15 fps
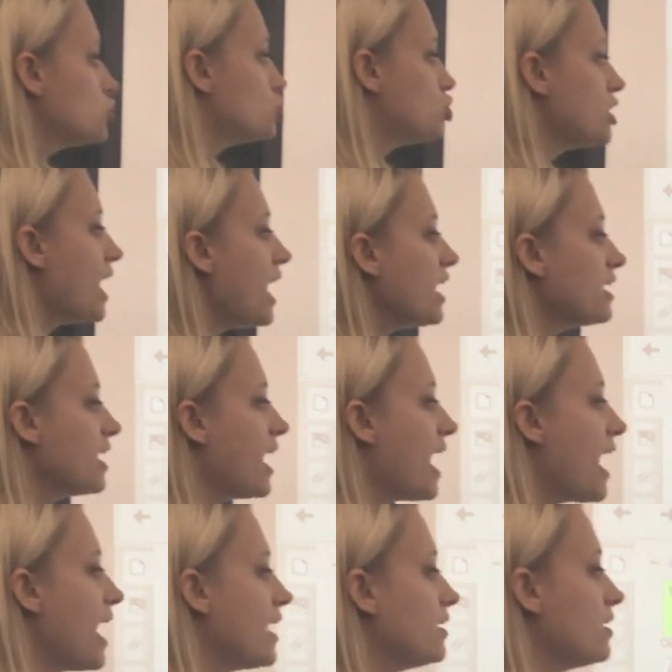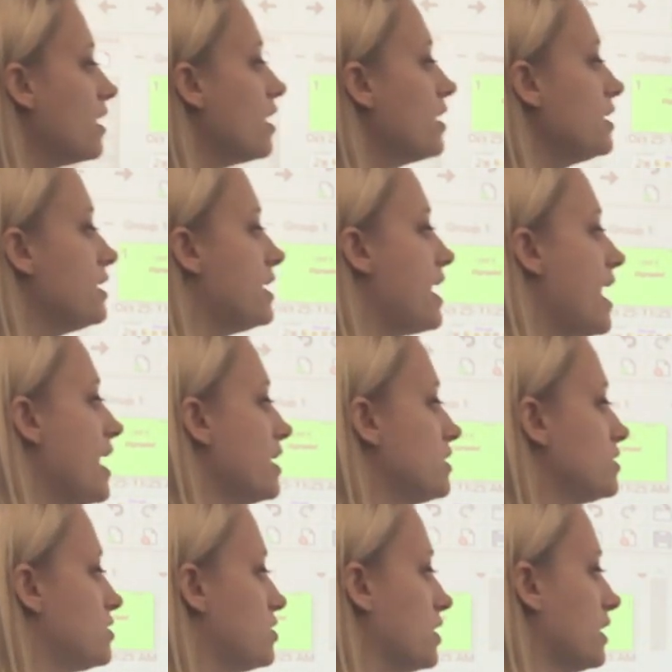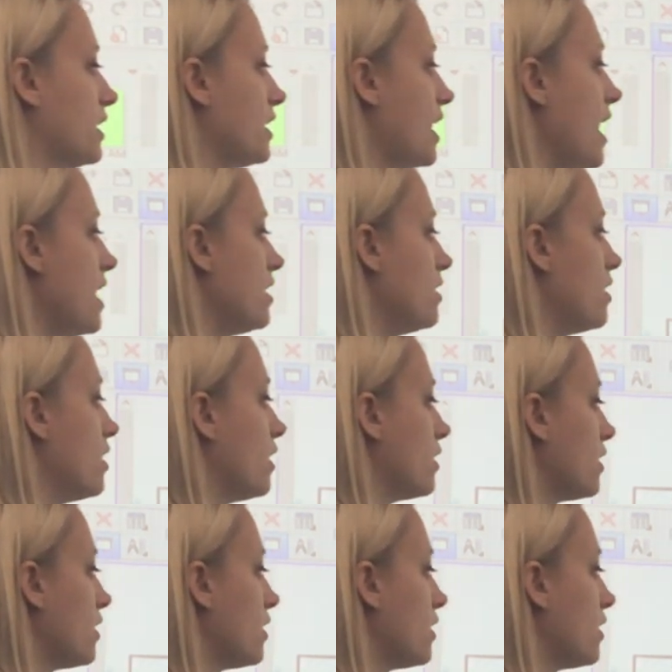Jack had a net to get a